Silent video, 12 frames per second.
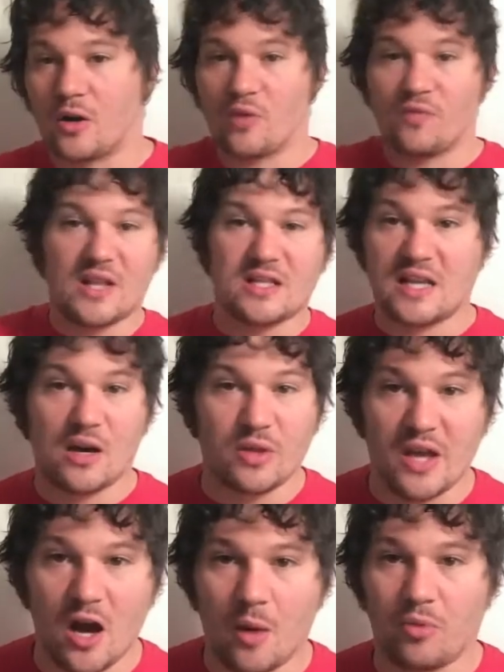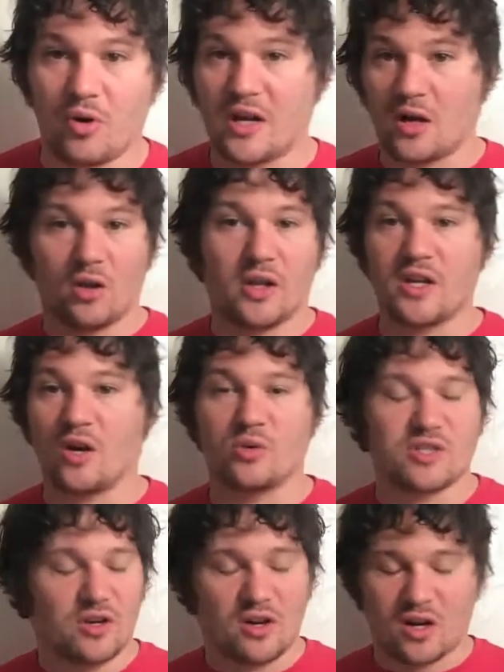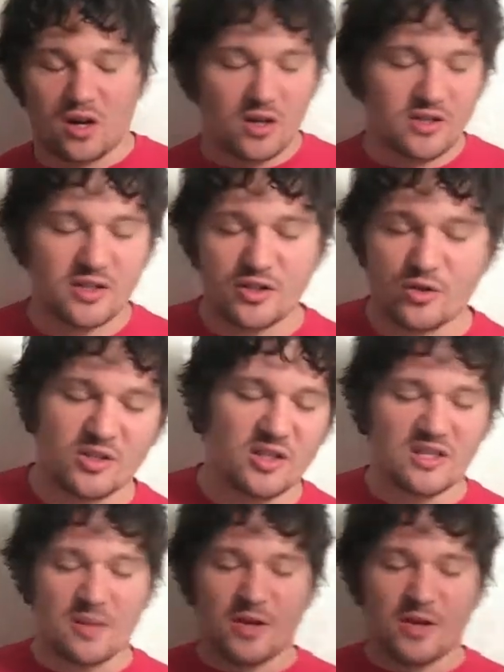don't know if that's how they operate. All I know is they're a constant nuisance.